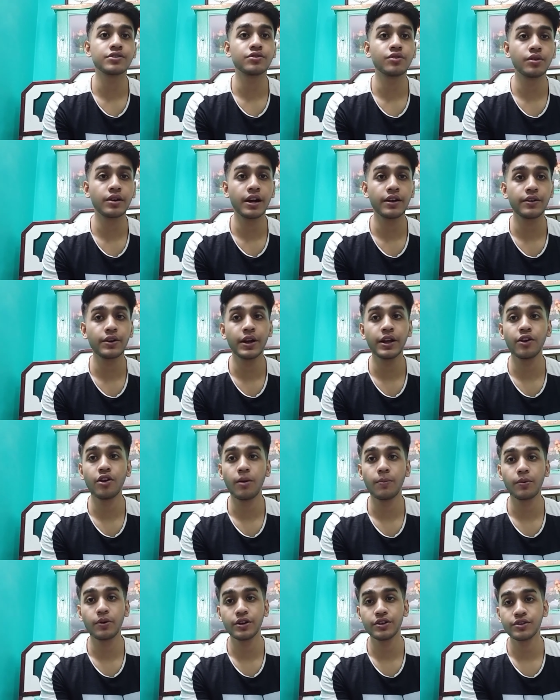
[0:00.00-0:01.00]
Durga Trading
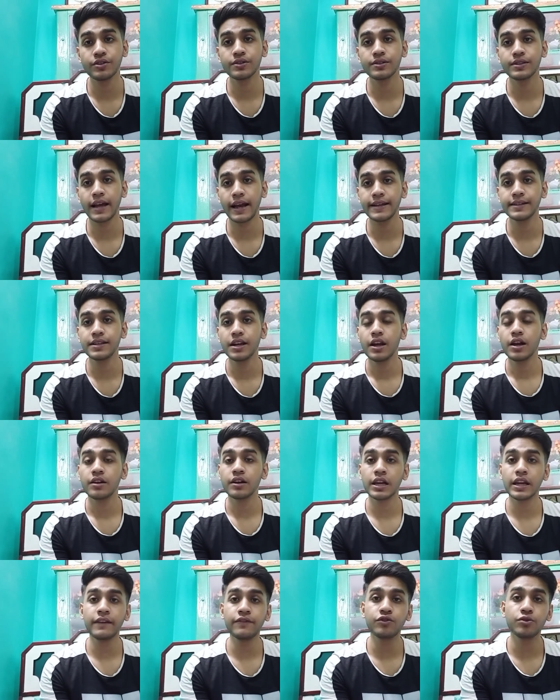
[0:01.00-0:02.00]
Corporation sighs
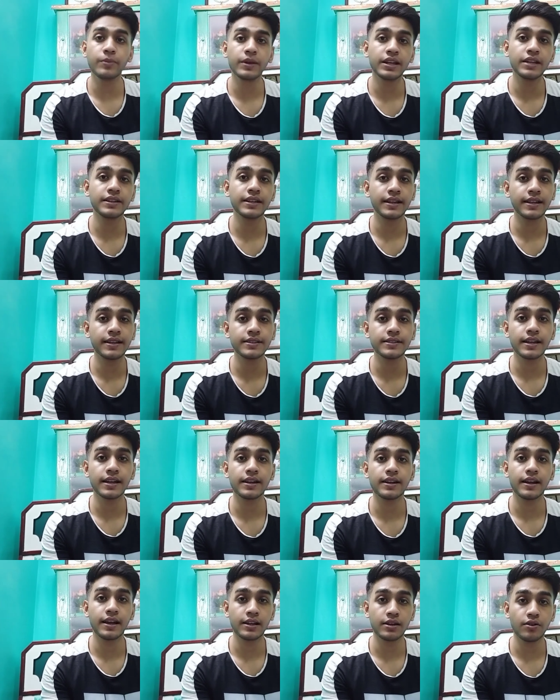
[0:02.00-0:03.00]
relief to many tenants and
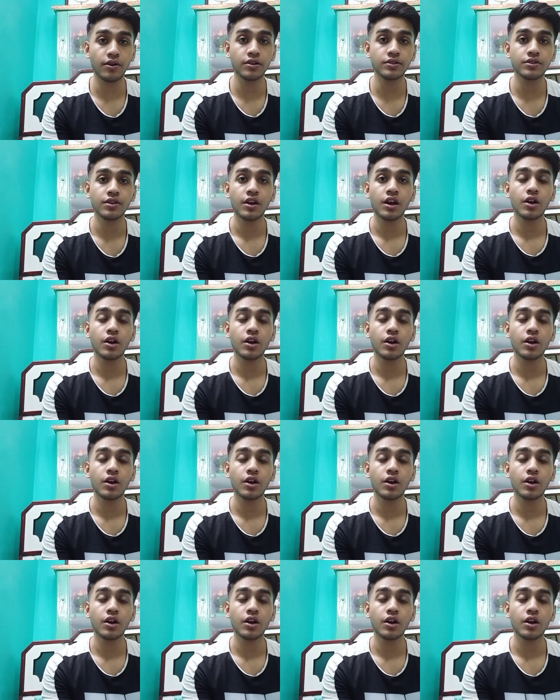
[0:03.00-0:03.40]
landlords